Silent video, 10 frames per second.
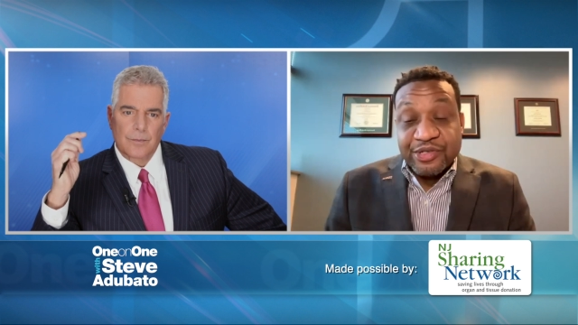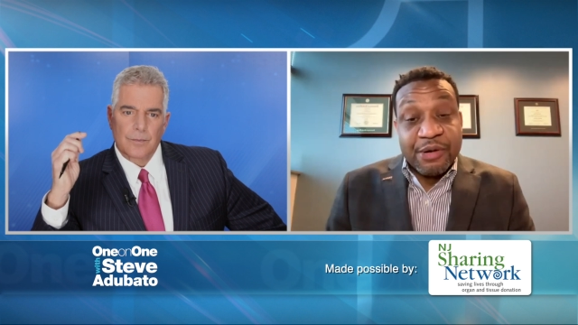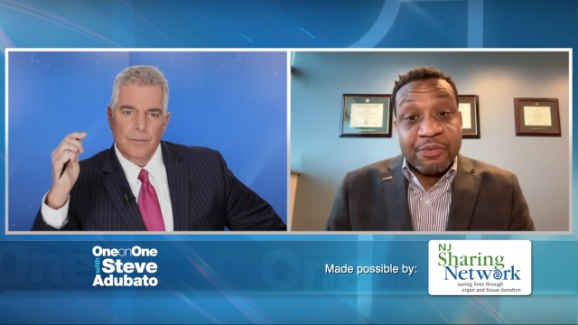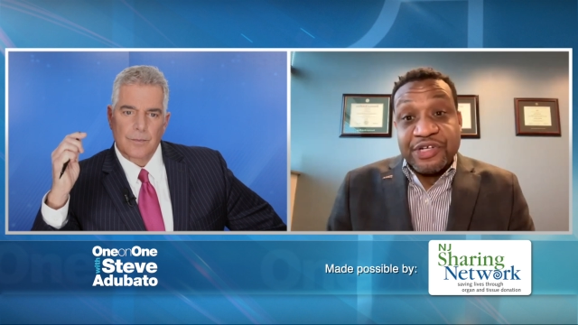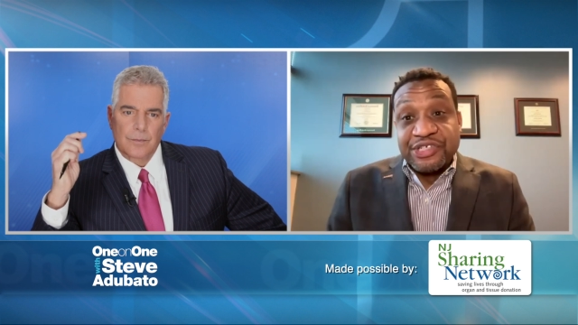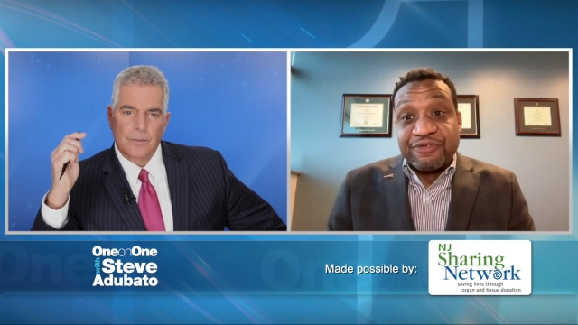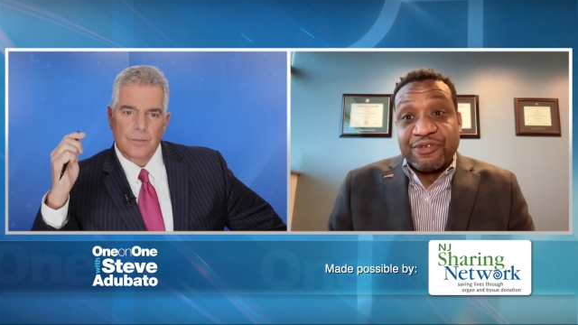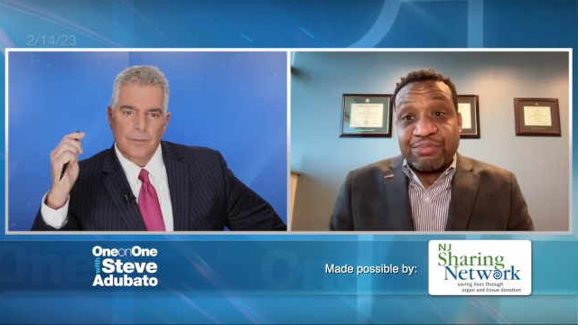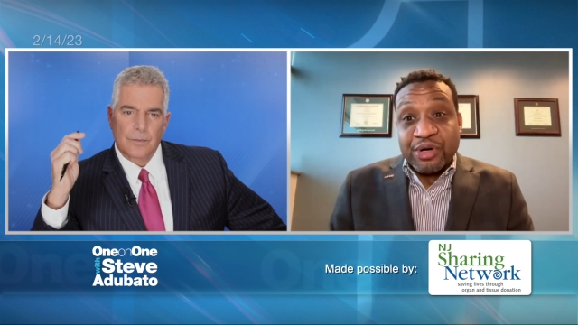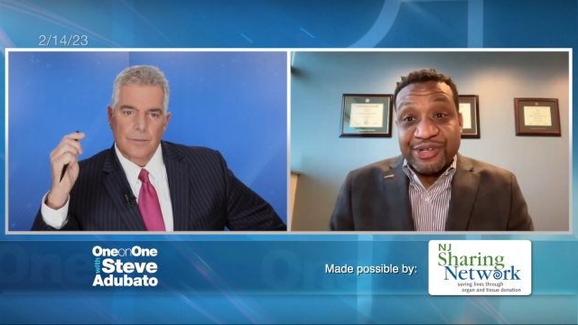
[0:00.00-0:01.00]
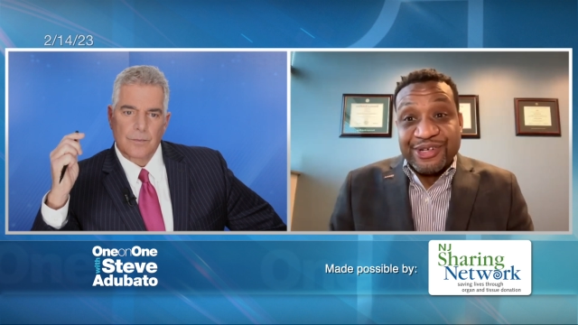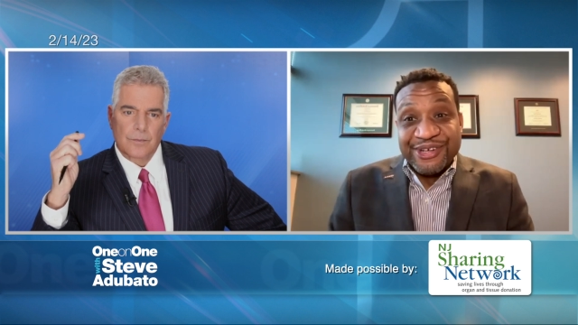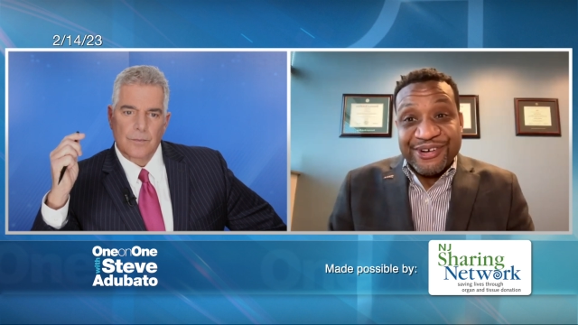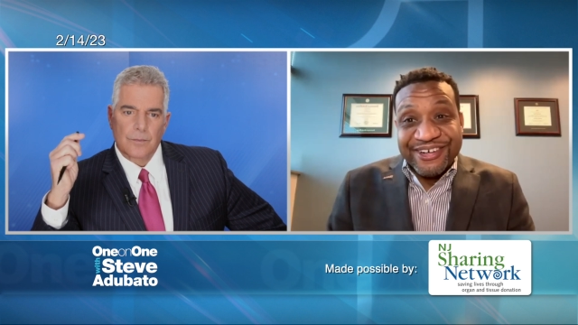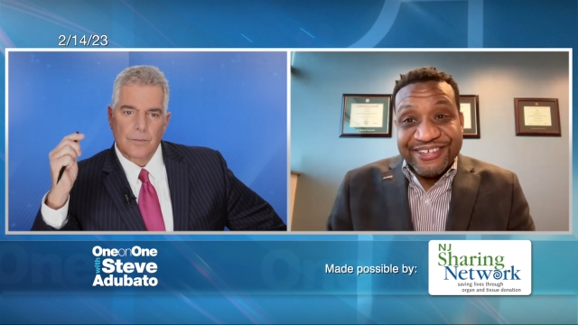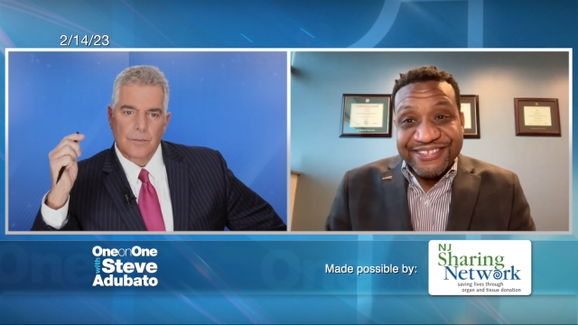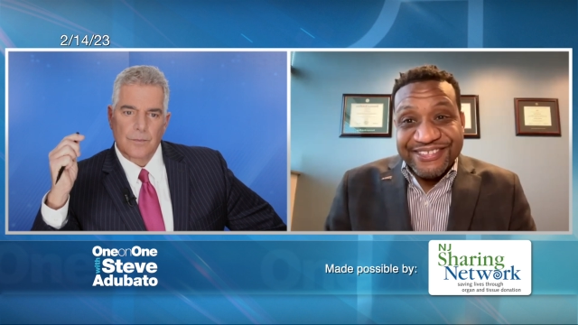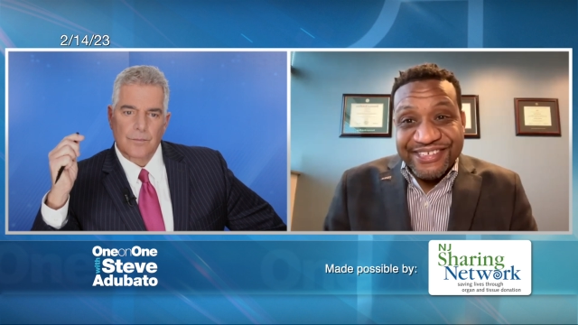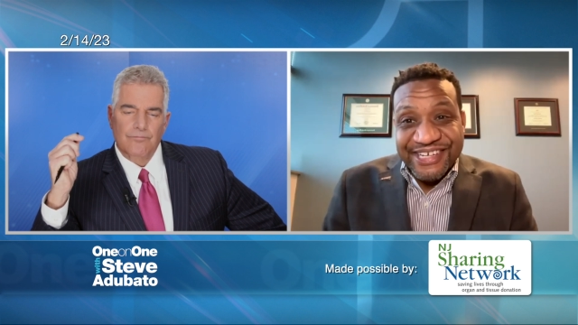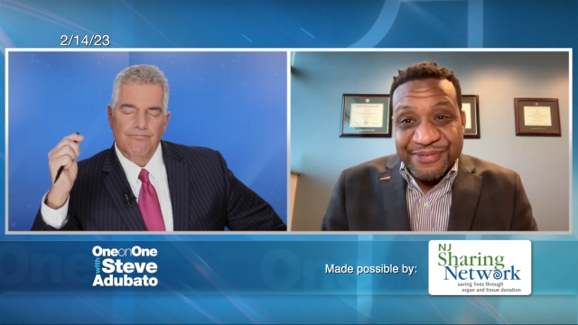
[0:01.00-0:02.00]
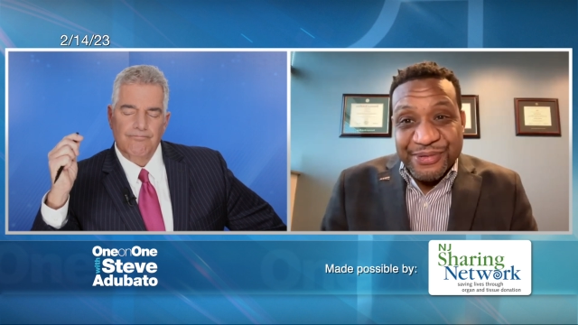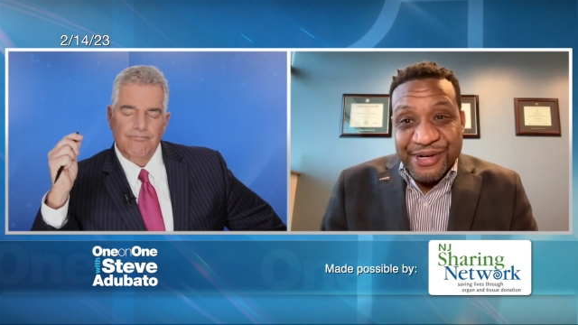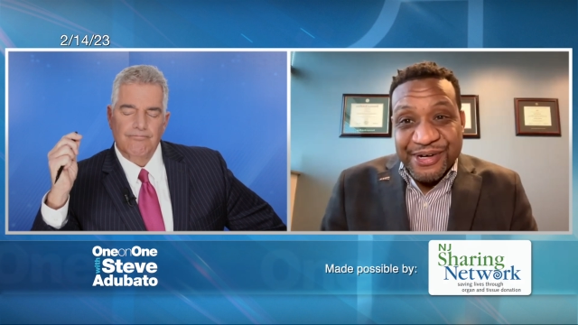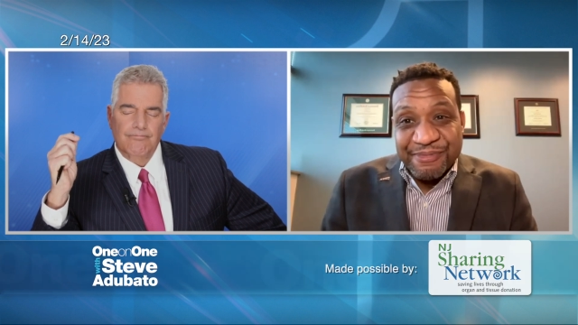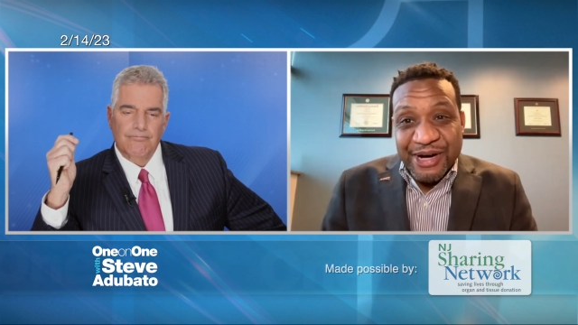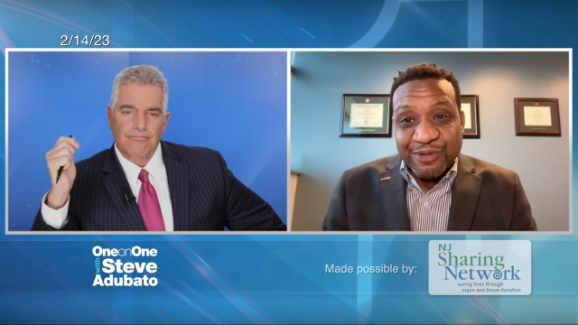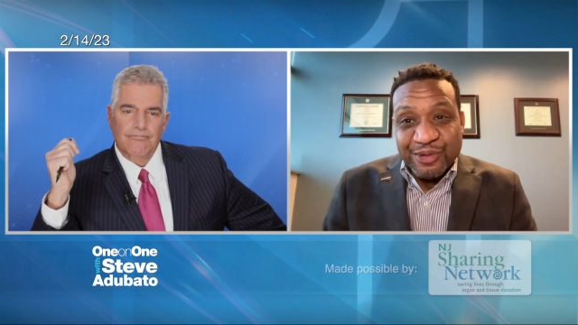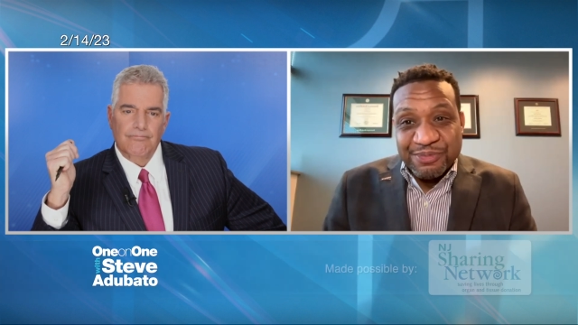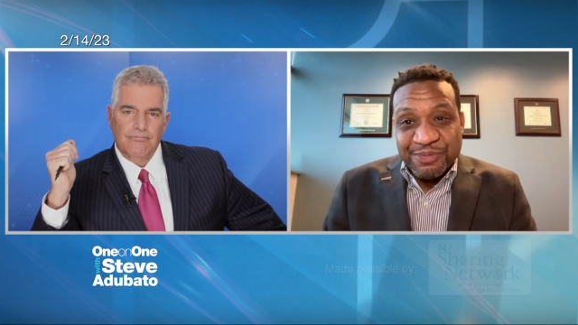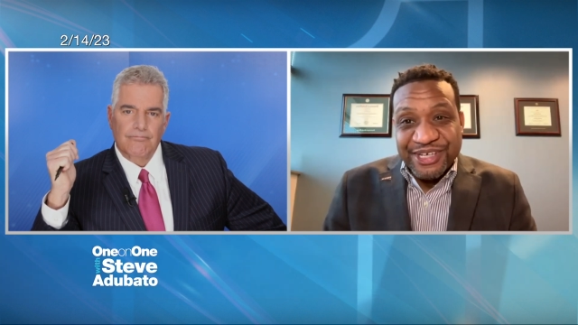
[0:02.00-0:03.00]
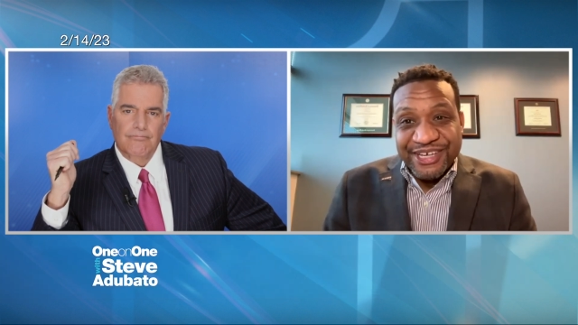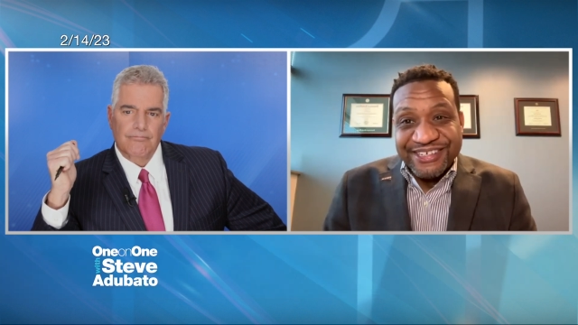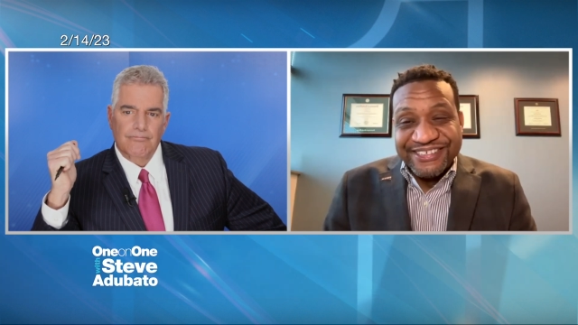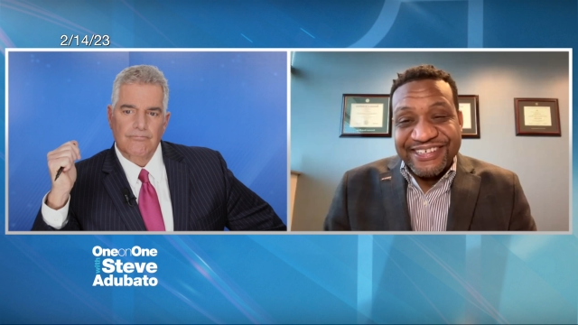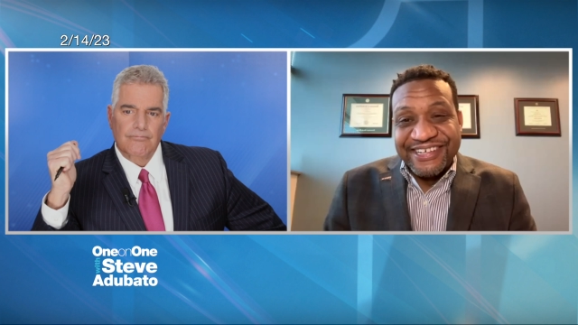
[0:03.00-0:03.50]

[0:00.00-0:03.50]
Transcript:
Speaker 1: I'm originally from Brooklyn, New York. So, that's where my roots begin.